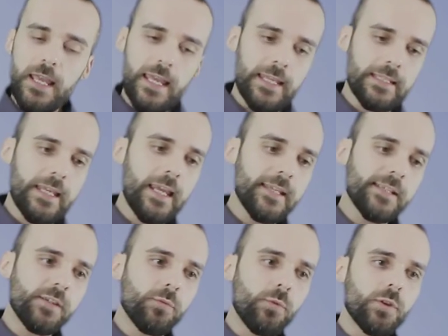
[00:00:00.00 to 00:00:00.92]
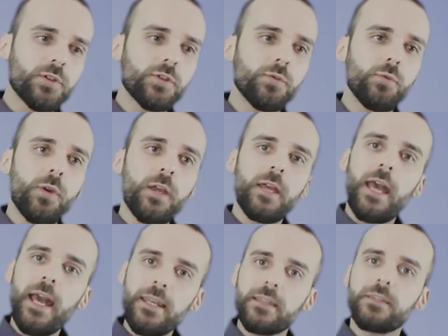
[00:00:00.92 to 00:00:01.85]
in case you want to
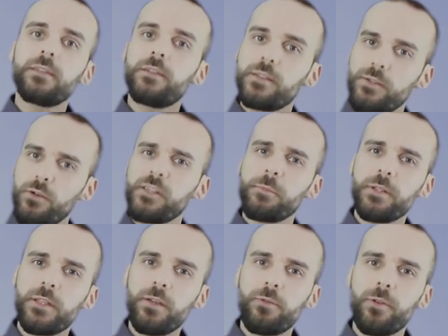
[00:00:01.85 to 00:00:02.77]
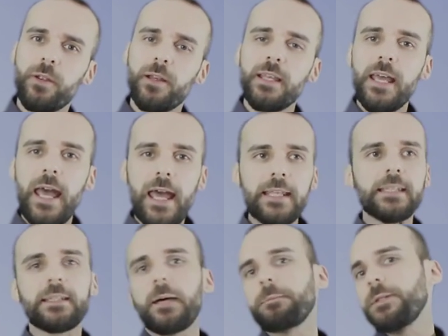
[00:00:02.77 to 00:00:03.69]
edit the source material and
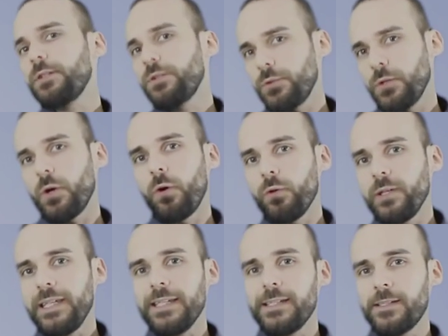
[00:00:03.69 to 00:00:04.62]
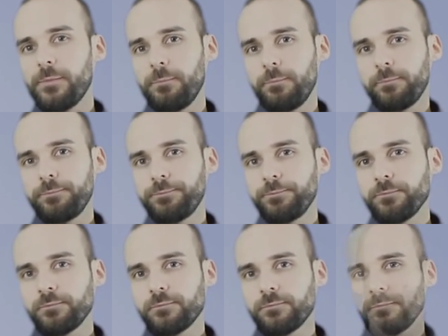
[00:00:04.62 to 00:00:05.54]
adapt it to your own needs.
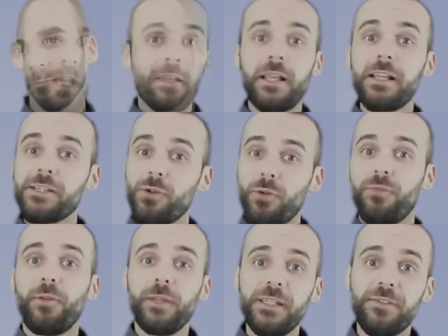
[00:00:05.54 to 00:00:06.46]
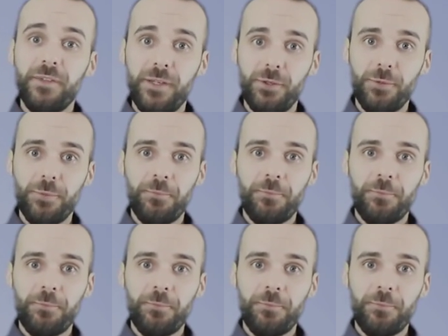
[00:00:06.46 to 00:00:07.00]
That's all for this video.